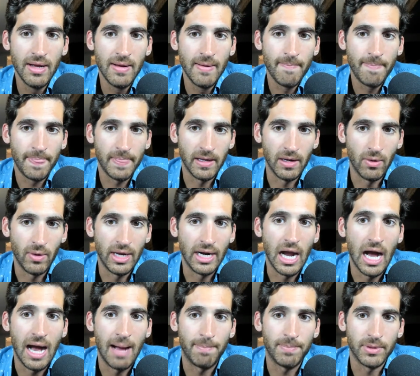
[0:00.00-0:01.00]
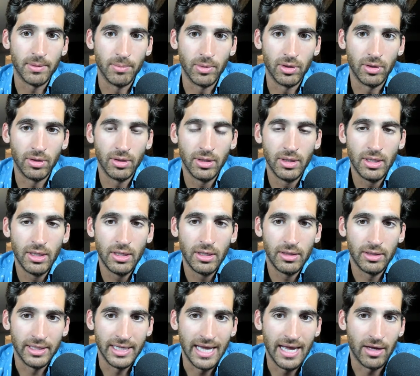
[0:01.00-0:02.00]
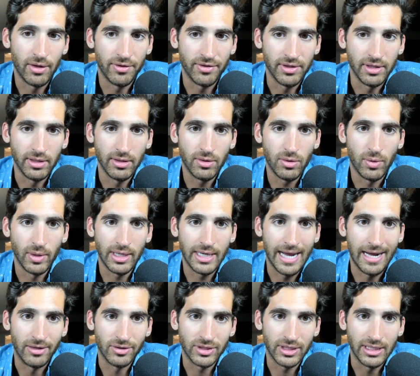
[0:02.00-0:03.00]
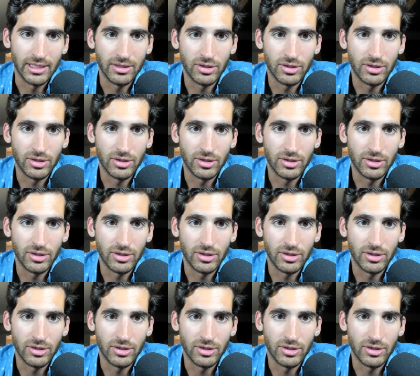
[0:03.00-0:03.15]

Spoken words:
an optimally healthy Kwiatkowski.